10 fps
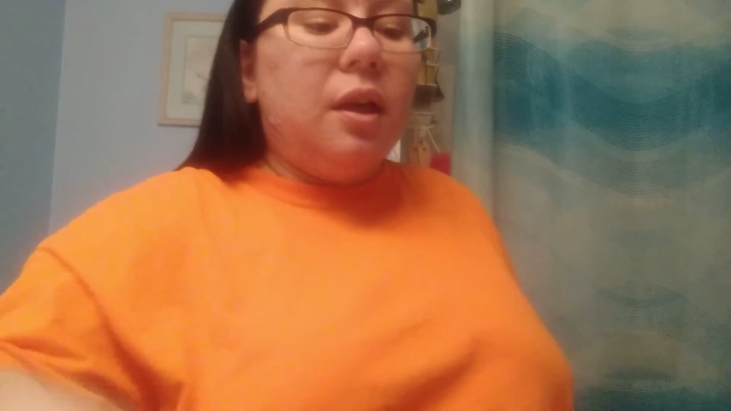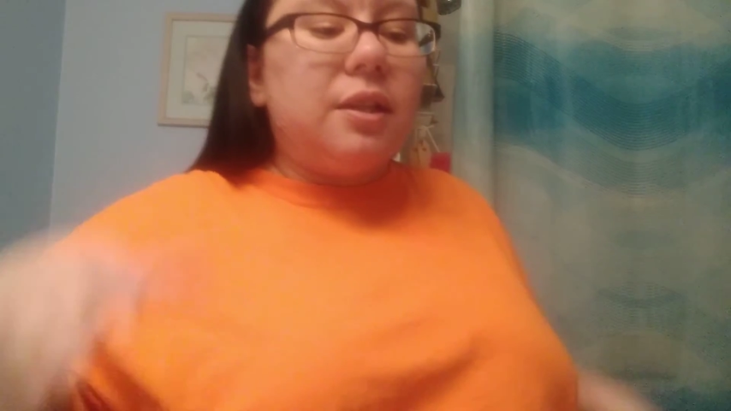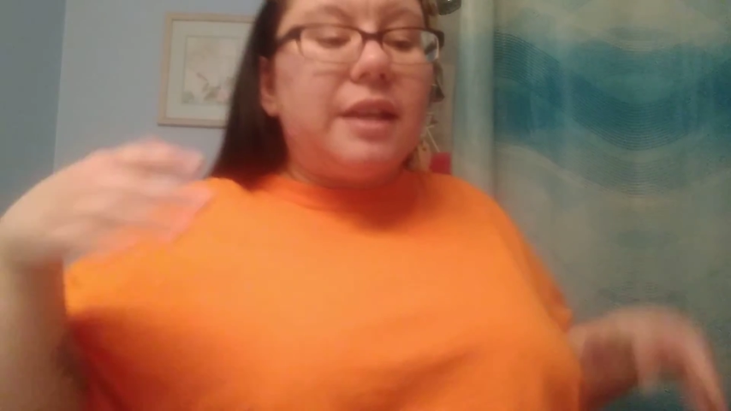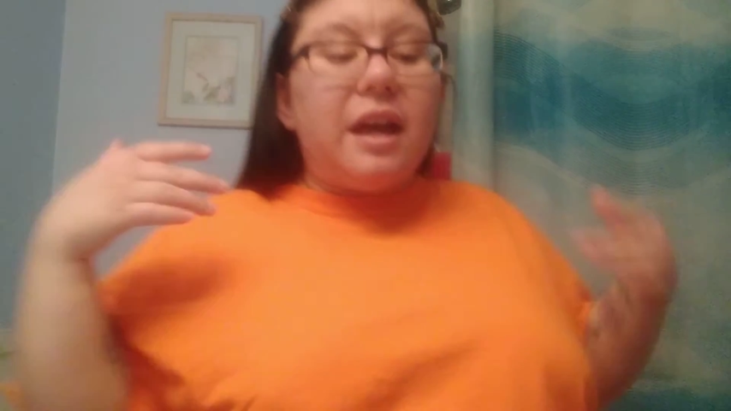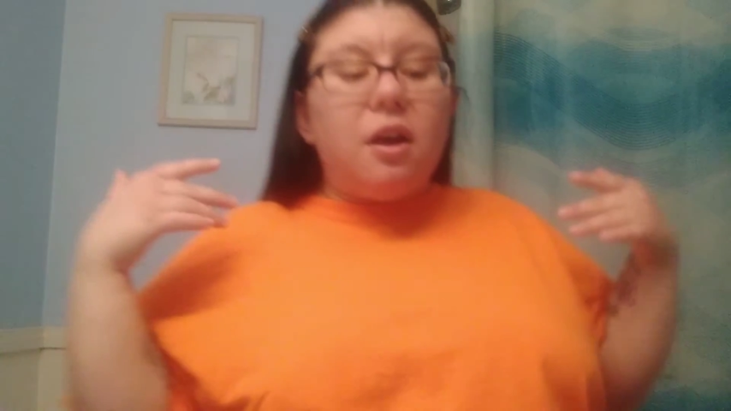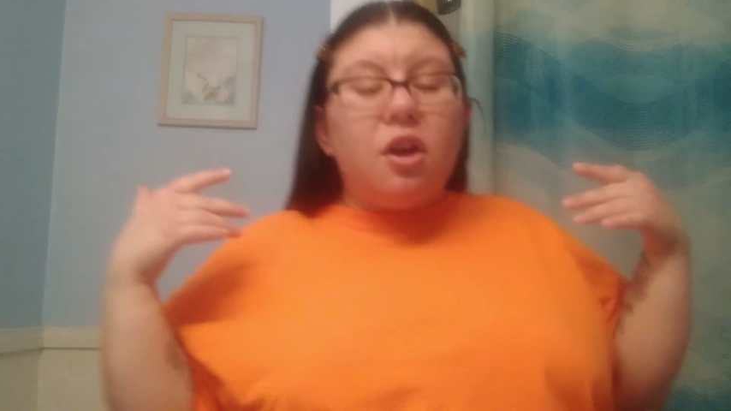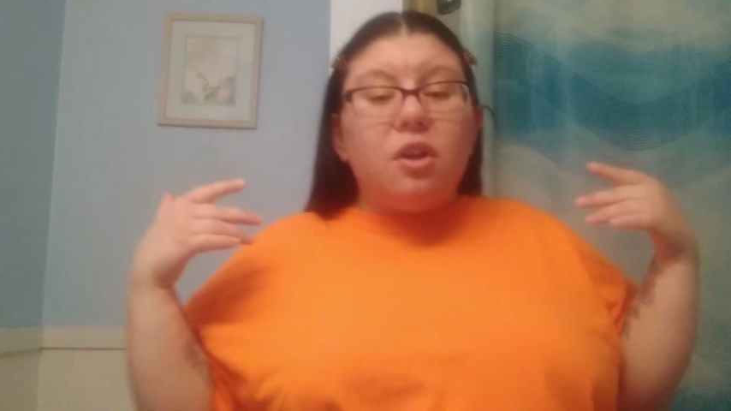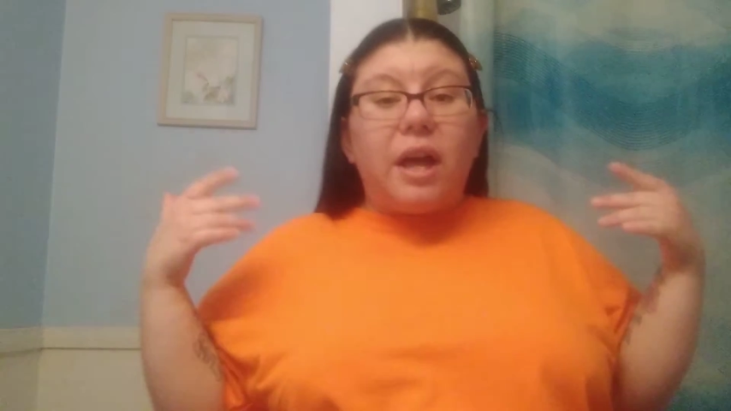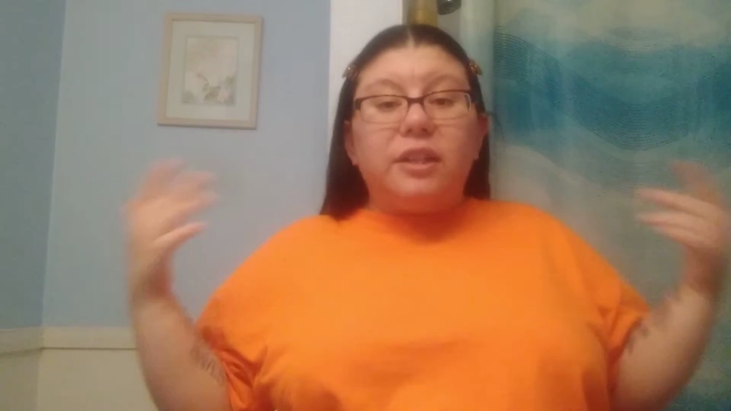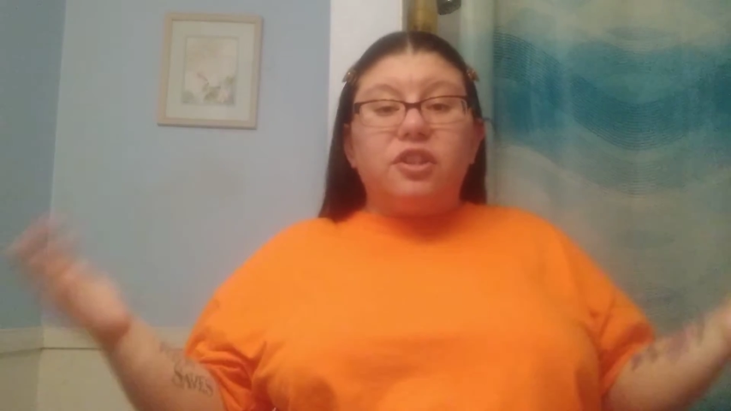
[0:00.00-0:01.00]

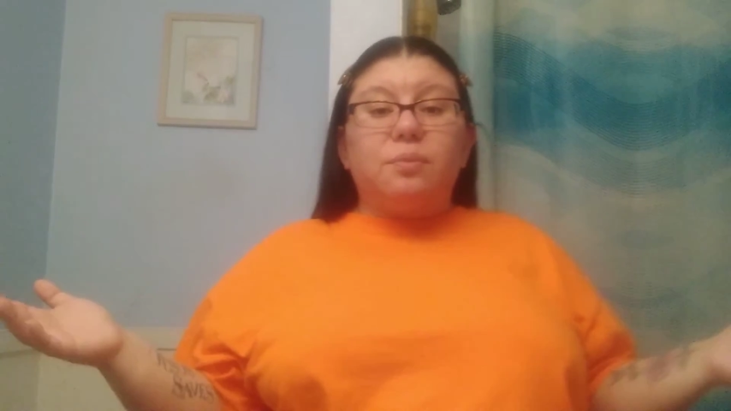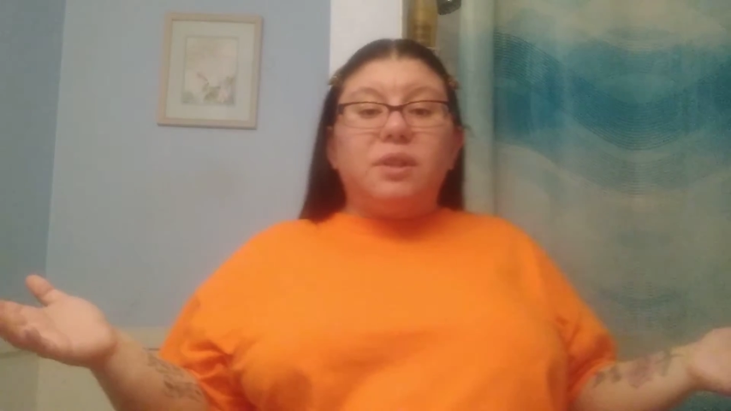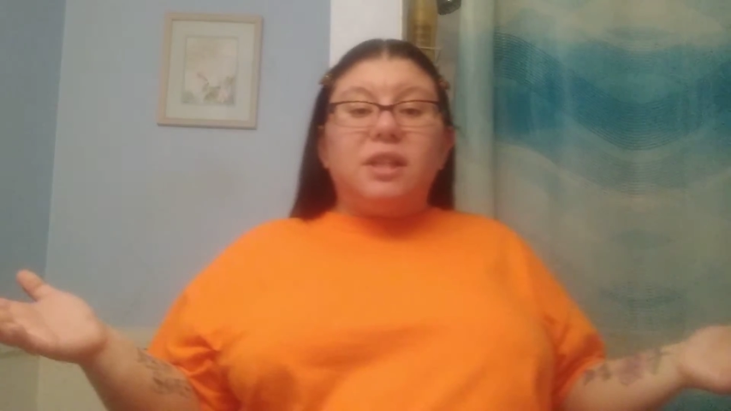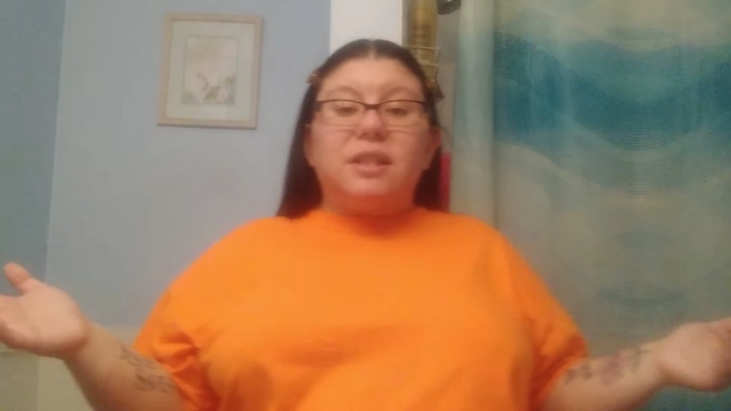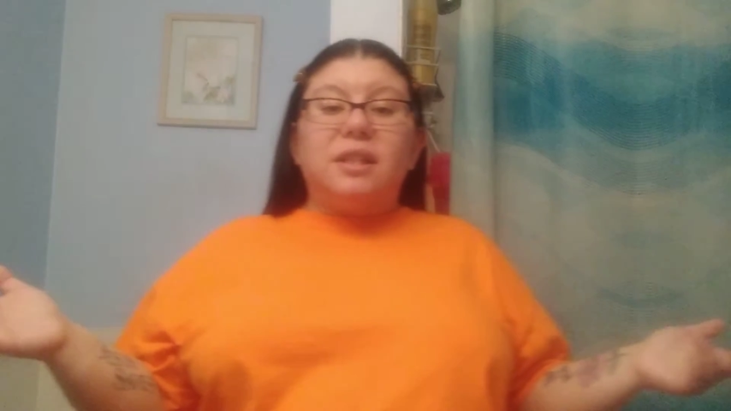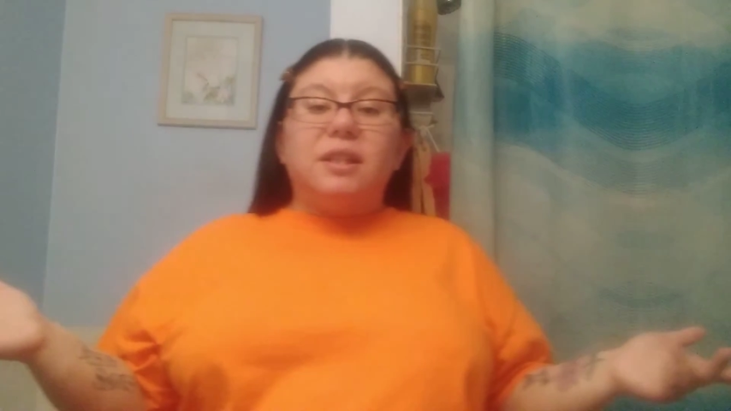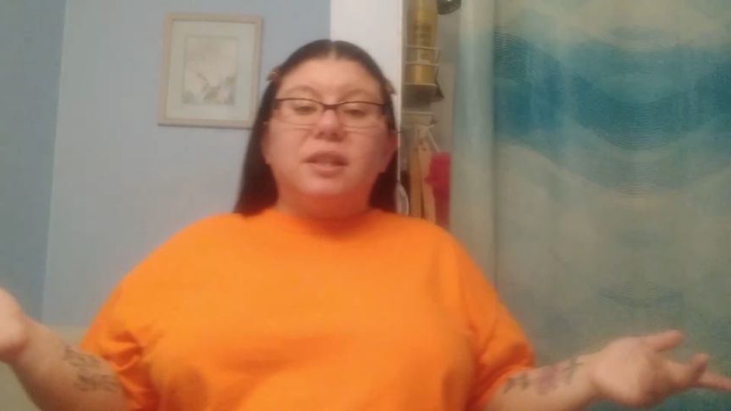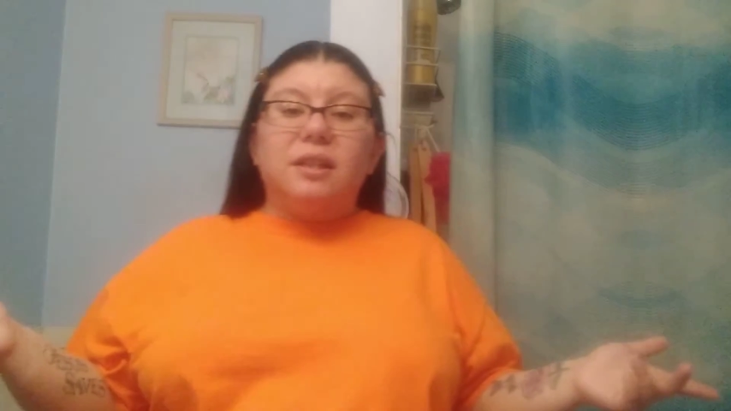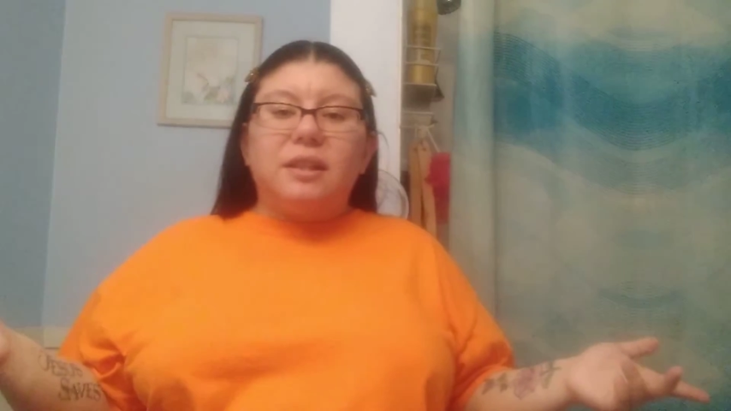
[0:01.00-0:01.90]
Now, I just wanted to